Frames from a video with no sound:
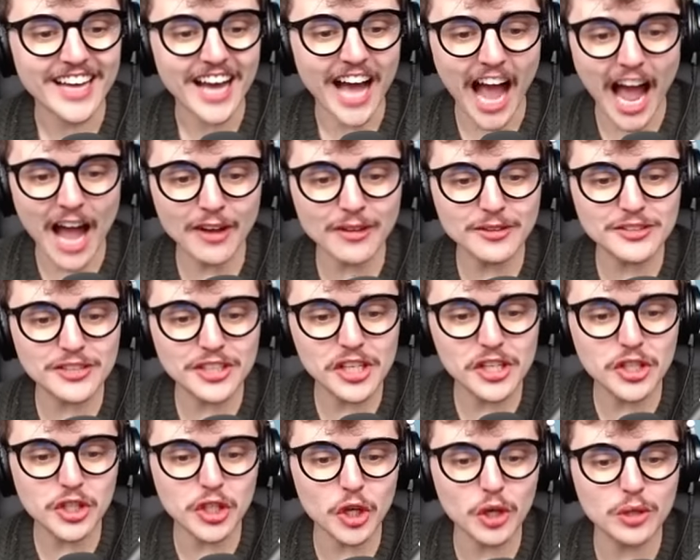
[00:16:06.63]
I will
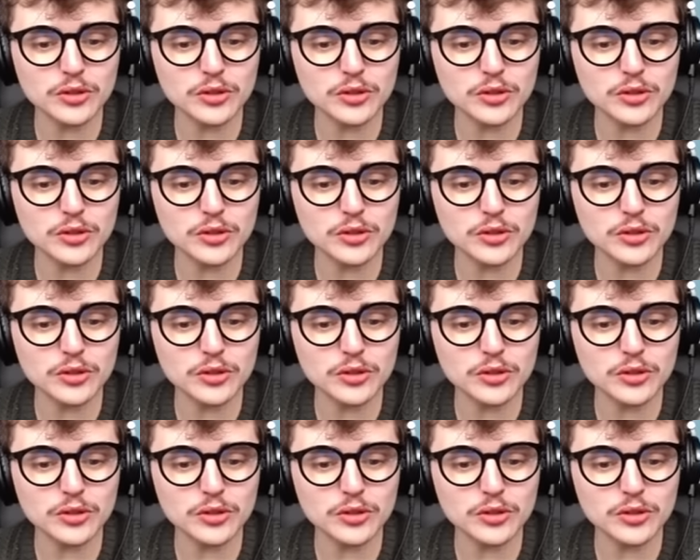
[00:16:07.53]
teach you